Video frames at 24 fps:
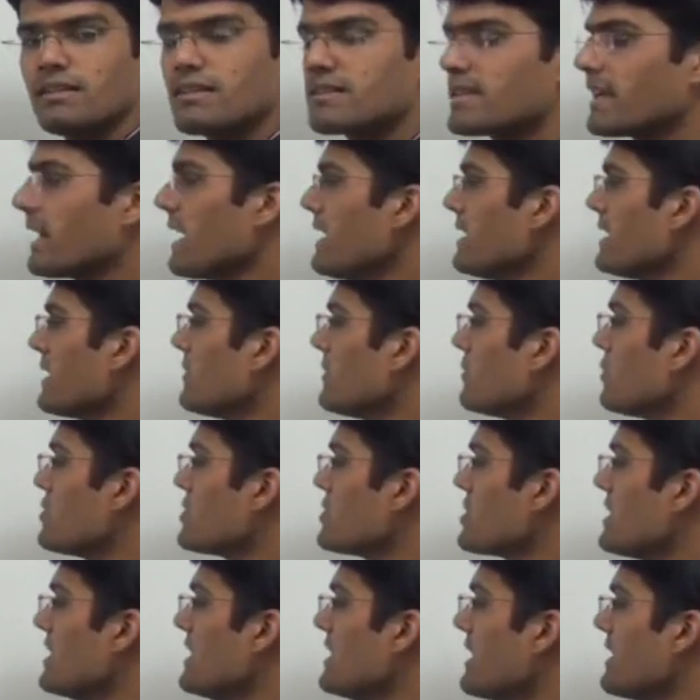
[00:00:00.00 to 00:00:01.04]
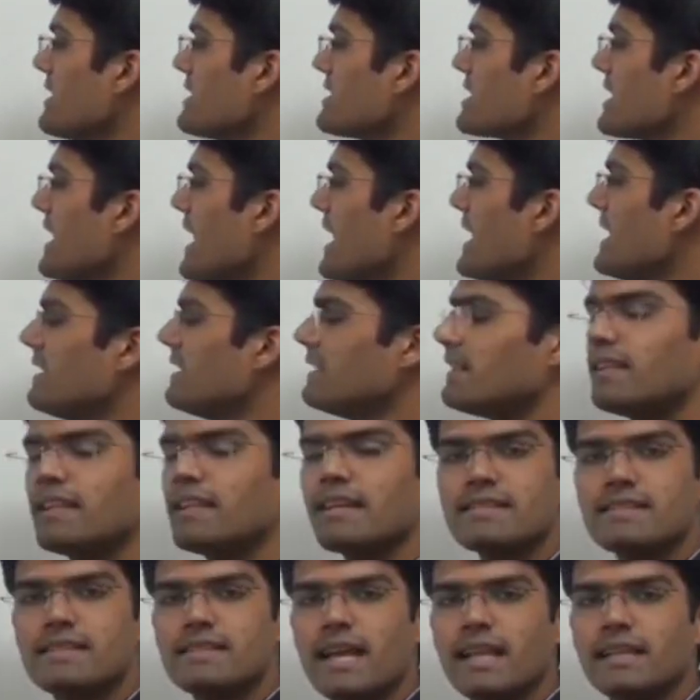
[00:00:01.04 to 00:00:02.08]
The second conclusion here is L
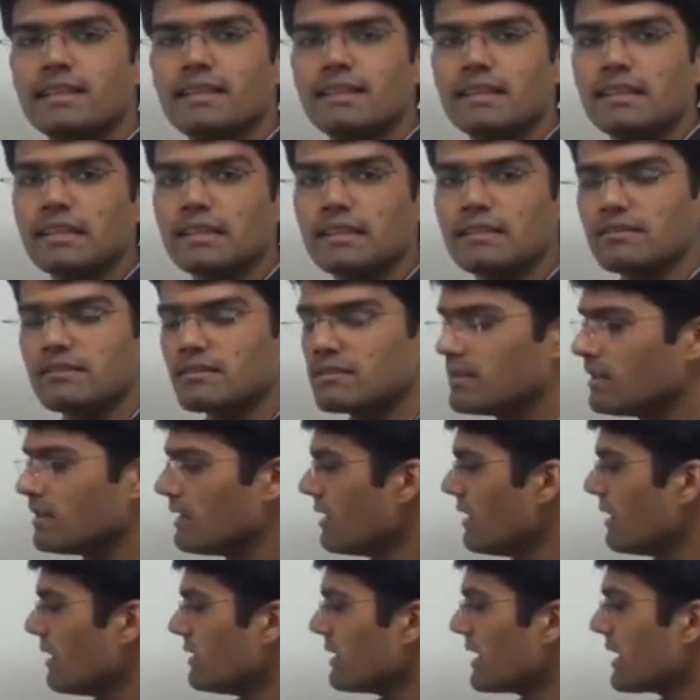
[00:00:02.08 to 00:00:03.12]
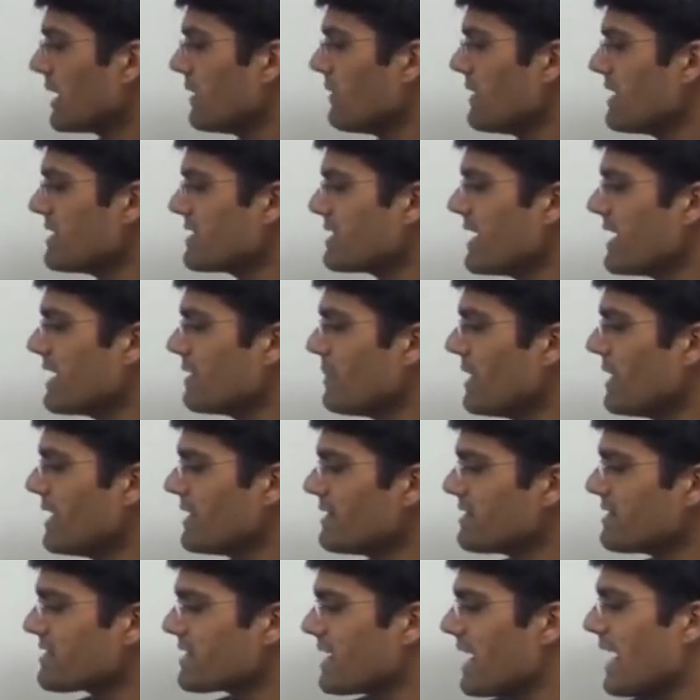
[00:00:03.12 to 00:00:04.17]
less than E. The given statement
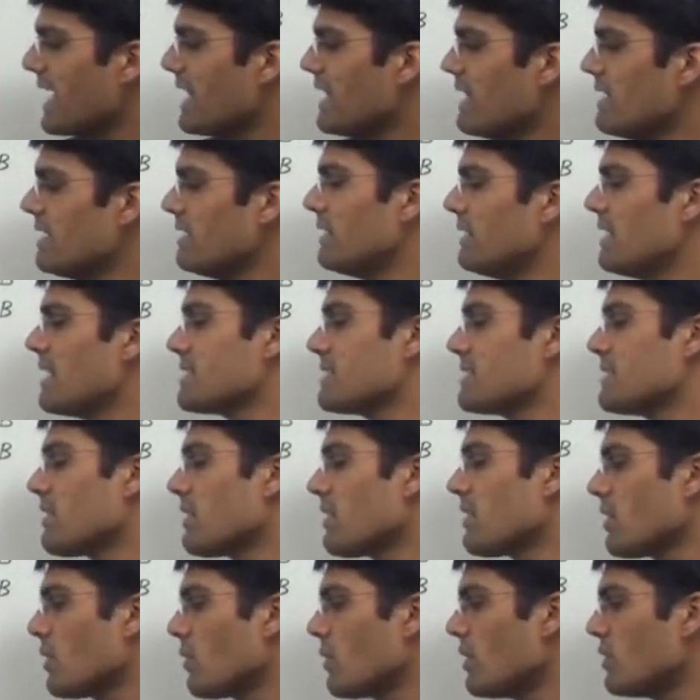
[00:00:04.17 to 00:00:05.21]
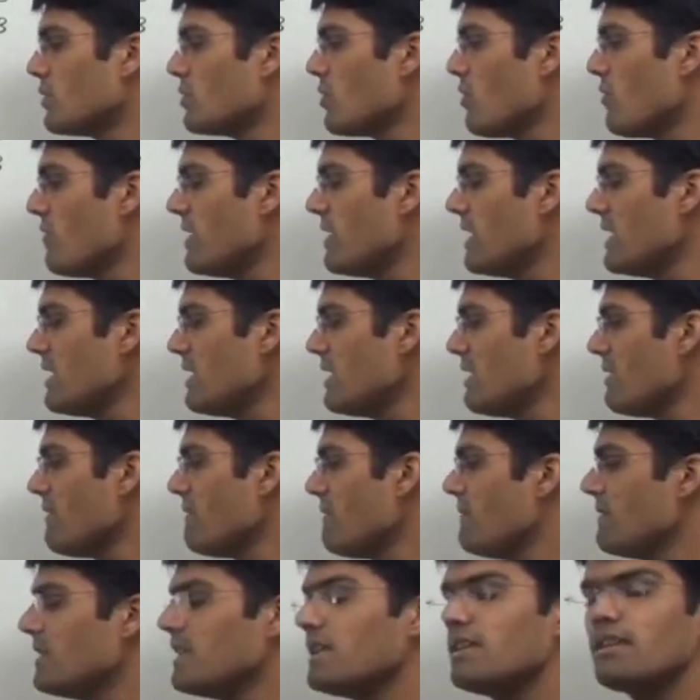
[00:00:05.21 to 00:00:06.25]
is L less than or equal to V,
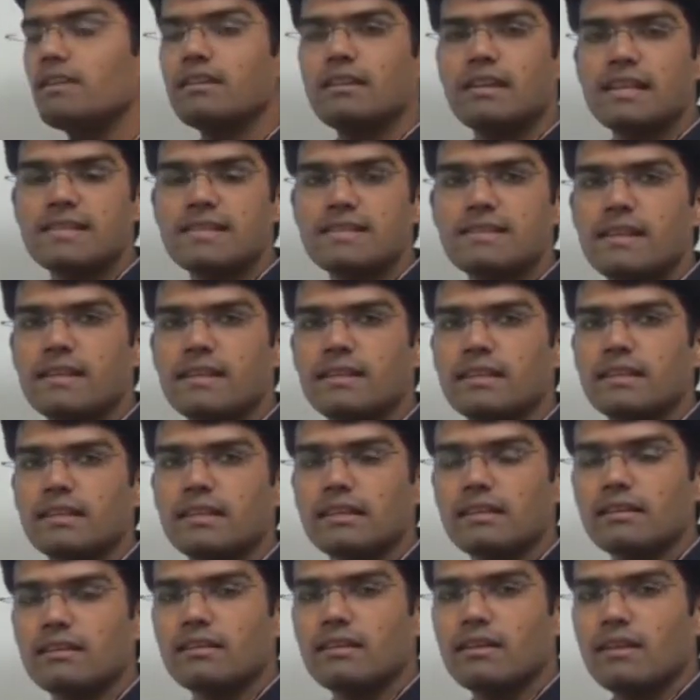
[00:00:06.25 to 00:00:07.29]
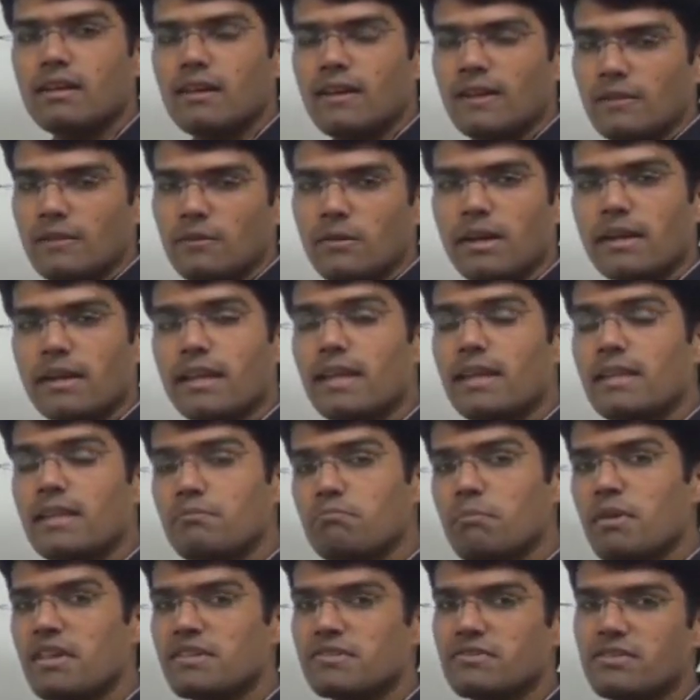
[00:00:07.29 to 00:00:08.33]
V less than E. Now
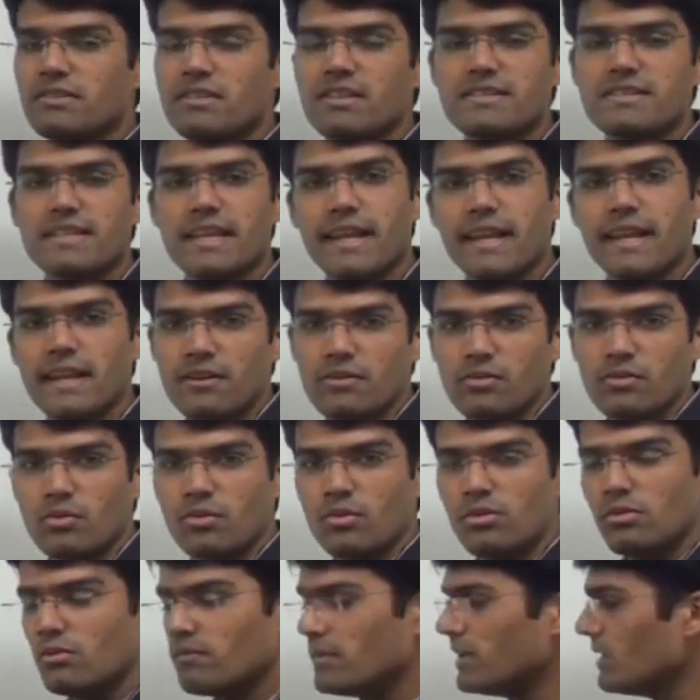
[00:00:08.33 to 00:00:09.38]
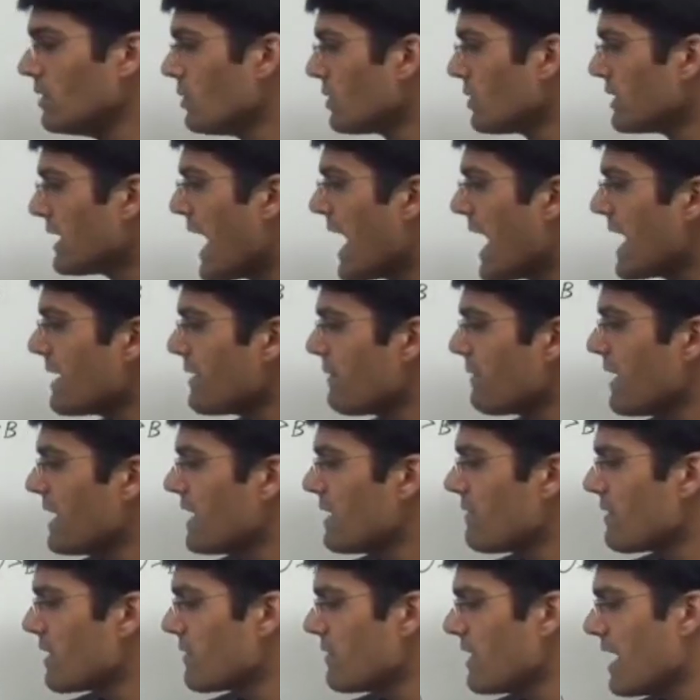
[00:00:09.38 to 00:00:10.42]
again, based on the second rule, we know that
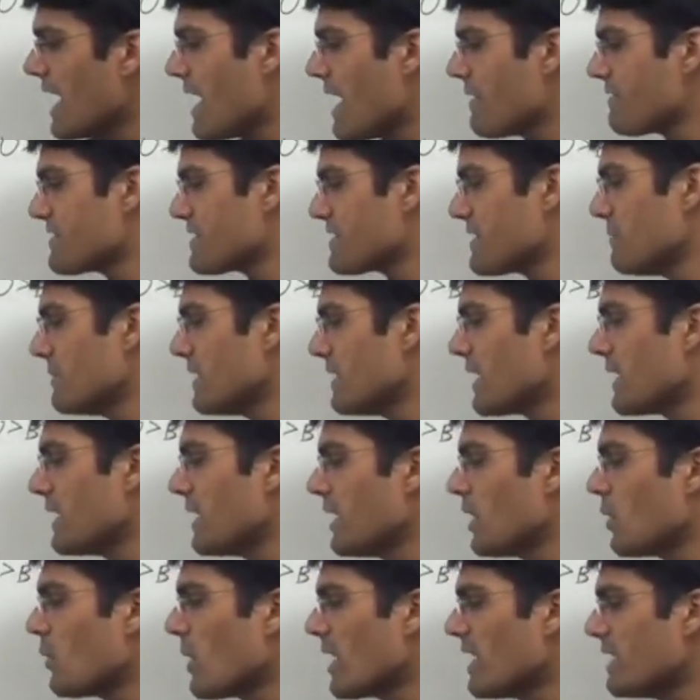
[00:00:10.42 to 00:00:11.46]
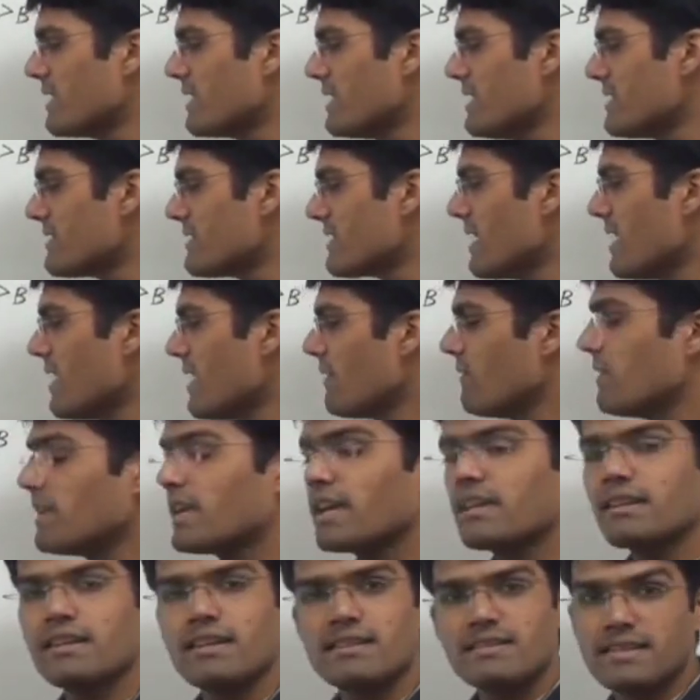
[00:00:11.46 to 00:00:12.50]
whenever we have similar inequalities, we
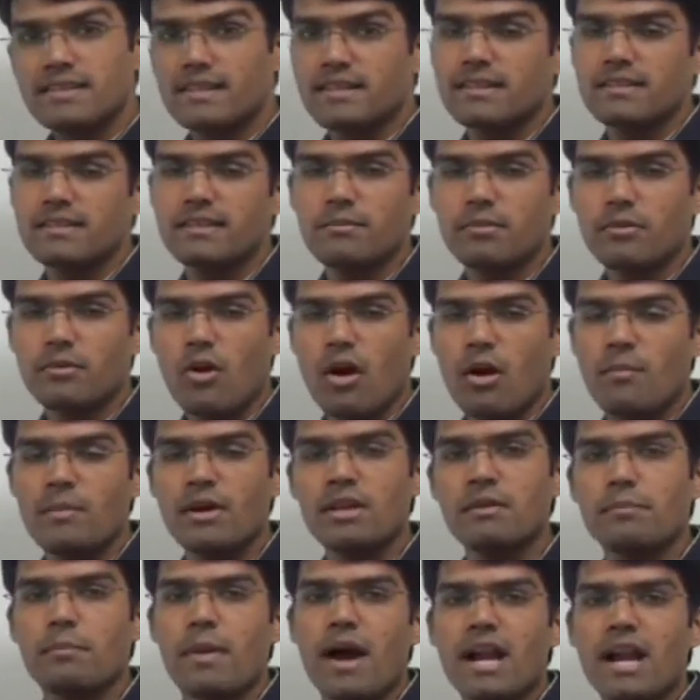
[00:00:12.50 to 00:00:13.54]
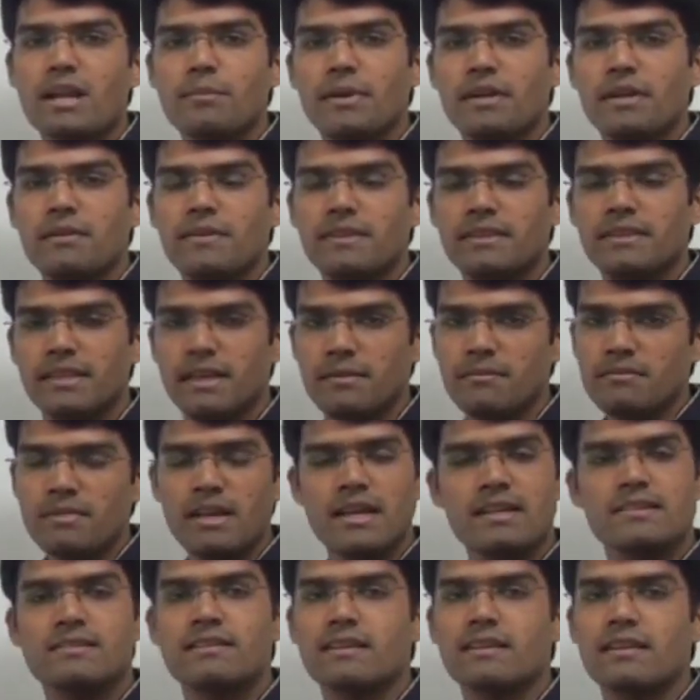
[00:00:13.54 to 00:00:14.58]
can consider the common part between them
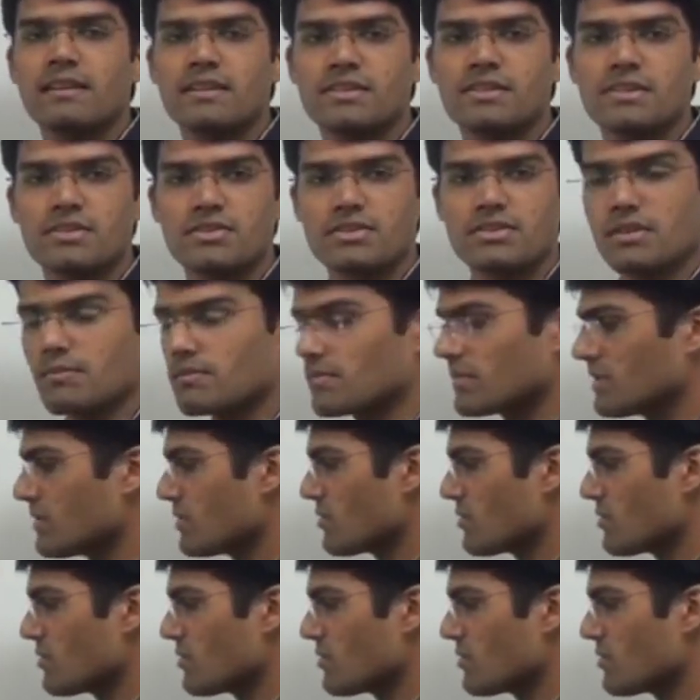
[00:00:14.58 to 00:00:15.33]
as the relationship.